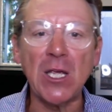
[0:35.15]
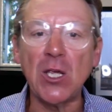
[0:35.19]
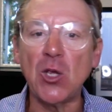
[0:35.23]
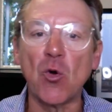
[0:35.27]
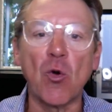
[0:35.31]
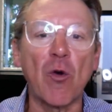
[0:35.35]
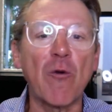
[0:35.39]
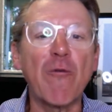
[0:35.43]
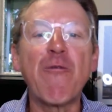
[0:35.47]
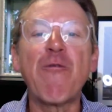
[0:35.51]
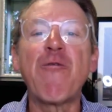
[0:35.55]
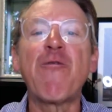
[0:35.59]

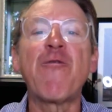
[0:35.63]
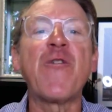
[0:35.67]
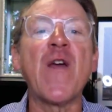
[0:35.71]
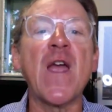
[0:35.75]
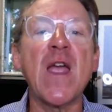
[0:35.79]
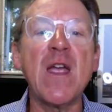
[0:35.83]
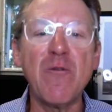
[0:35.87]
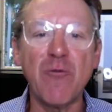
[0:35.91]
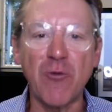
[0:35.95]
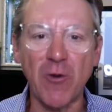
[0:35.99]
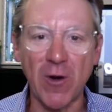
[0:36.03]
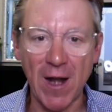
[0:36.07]
your
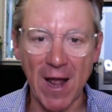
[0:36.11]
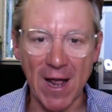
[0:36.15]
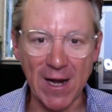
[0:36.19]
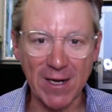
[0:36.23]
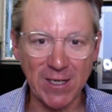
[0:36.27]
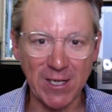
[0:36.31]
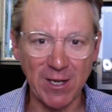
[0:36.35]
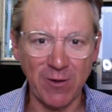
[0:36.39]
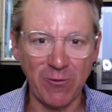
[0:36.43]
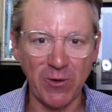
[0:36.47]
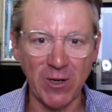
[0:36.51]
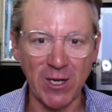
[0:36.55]
favorite
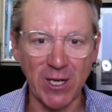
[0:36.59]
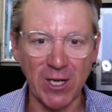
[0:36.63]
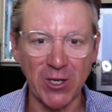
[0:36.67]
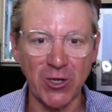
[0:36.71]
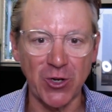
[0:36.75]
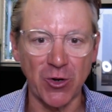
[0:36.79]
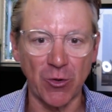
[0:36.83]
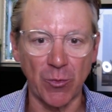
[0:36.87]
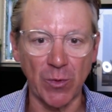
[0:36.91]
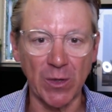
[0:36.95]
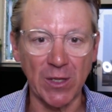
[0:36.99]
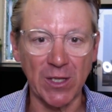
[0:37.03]
activity in
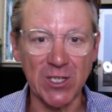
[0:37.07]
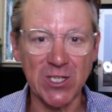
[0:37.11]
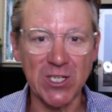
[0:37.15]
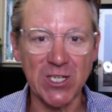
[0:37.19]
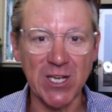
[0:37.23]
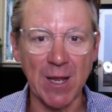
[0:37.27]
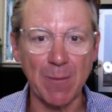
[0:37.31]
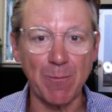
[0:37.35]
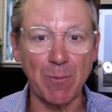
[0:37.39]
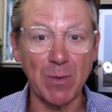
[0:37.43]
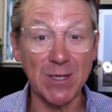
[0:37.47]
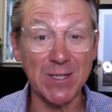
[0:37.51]
your real
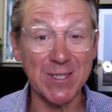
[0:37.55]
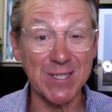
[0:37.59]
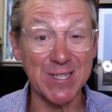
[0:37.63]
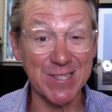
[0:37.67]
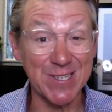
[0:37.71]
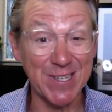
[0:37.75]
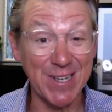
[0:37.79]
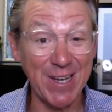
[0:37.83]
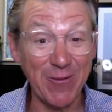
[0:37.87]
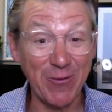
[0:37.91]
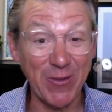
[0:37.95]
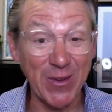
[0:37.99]
estate
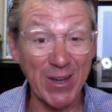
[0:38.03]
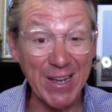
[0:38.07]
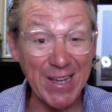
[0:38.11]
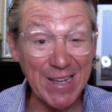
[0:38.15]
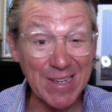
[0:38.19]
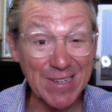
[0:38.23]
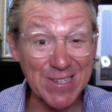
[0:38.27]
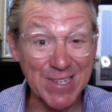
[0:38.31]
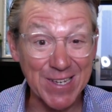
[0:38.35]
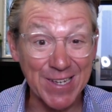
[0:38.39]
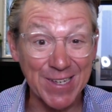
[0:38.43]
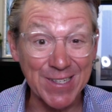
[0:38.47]
business. And if it
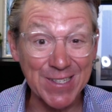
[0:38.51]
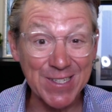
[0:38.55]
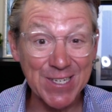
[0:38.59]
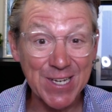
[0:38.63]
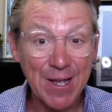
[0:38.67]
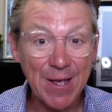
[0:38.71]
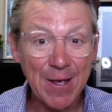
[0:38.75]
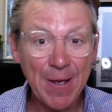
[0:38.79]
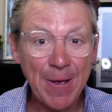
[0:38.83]
isn't,